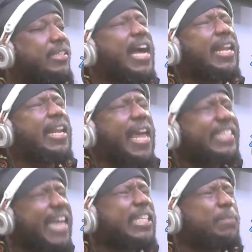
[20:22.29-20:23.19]
they are like
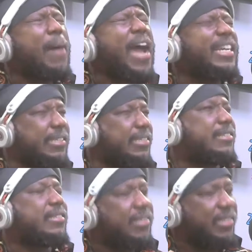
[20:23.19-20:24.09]
church
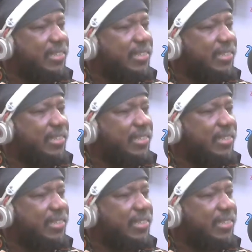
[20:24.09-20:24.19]
mice.